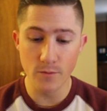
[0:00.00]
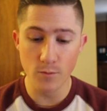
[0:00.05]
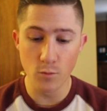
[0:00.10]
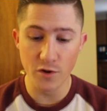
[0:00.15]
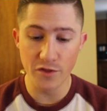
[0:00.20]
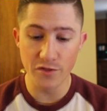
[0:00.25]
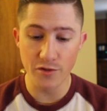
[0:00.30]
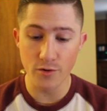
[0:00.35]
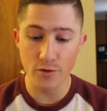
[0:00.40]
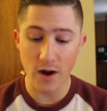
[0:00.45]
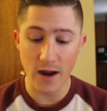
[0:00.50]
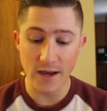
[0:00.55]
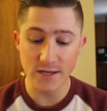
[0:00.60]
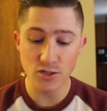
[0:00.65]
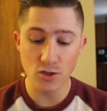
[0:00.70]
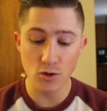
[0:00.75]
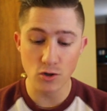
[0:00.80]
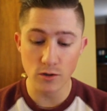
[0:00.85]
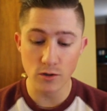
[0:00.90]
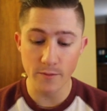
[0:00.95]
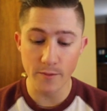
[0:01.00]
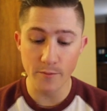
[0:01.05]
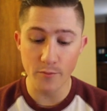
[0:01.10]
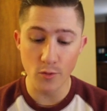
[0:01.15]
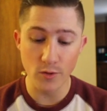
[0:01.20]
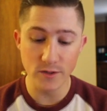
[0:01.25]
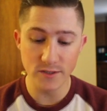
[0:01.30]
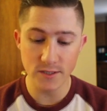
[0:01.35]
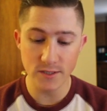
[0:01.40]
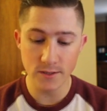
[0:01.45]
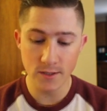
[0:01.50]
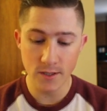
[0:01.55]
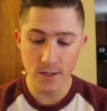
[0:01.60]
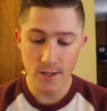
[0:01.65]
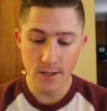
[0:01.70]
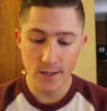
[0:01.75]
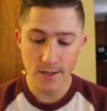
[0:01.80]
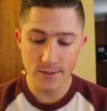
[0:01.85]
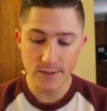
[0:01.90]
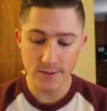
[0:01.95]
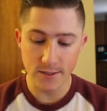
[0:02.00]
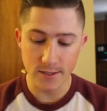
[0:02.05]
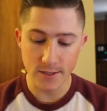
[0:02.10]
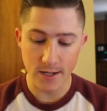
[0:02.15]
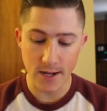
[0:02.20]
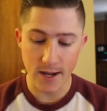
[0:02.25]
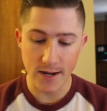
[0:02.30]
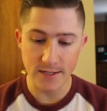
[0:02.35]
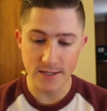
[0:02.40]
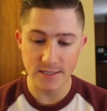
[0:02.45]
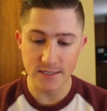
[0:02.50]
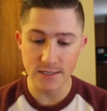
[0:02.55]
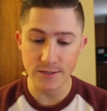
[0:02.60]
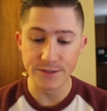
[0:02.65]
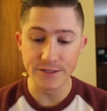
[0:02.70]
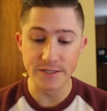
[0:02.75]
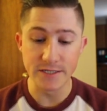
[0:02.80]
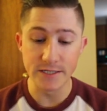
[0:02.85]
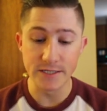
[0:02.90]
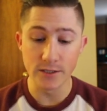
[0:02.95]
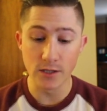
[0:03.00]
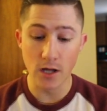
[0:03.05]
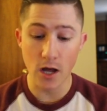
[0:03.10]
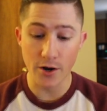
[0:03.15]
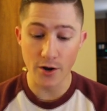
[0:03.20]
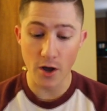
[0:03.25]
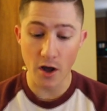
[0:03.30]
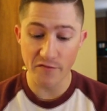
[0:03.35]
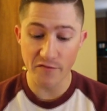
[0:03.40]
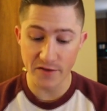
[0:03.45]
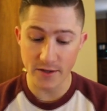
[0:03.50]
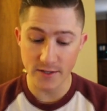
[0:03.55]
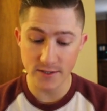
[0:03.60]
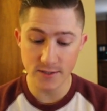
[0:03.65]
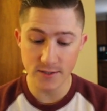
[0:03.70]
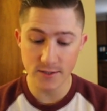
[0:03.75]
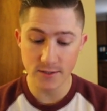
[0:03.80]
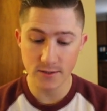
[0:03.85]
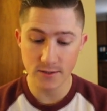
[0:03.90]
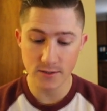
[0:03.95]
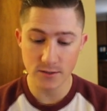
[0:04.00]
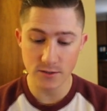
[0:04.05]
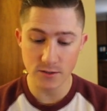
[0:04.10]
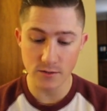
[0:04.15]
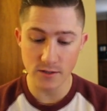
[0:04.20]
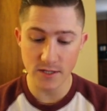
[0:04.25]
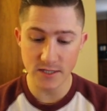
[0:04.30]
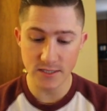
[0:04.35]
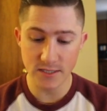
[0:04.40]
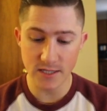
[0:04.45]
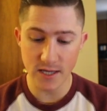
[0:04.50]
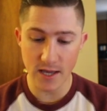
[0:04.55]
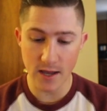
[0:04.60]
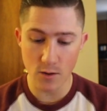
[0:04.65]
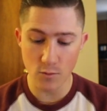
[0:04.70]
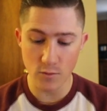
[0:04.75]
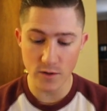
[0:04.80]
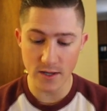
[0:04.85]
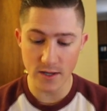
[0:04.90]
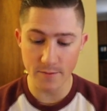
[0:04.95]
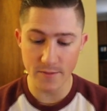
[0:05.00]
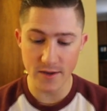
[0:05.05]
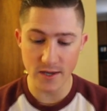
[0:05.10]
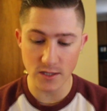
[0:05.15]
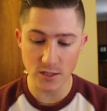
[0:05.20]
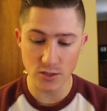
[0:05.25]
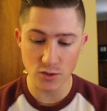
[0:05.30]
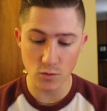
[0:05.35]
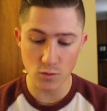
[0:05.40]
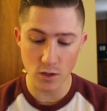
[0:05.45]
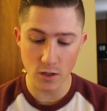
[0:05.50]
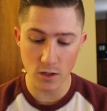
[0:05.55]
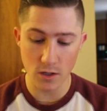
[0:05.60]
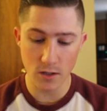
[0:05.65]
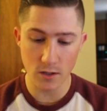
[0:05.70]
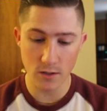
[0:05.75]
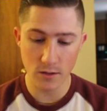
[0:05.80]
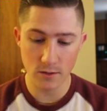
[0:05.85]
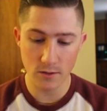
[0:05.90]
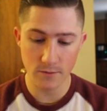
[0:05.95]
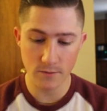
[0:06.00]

with your Ice Golem and Poison to kind of seal the deal on offense. So let's see how we can make this work.